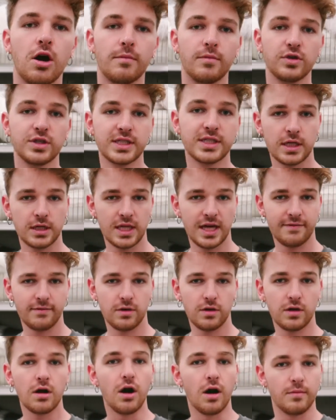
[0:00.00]
almost there
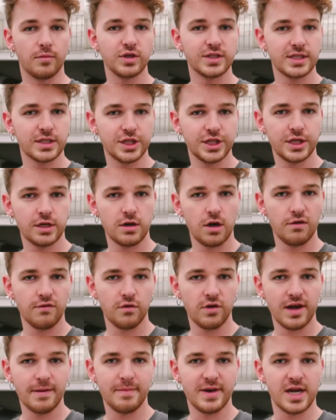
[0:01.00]
level, almost into you're
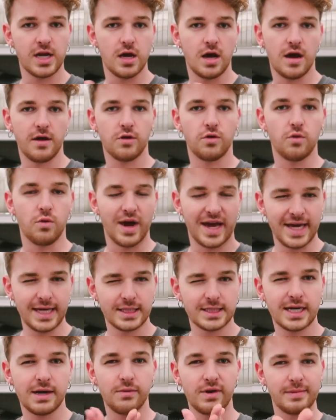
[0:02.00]
over it, but not
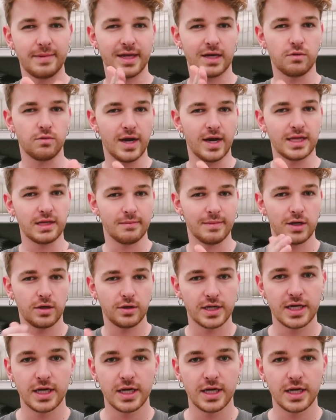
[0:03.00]
quite. I want to be like right in the middle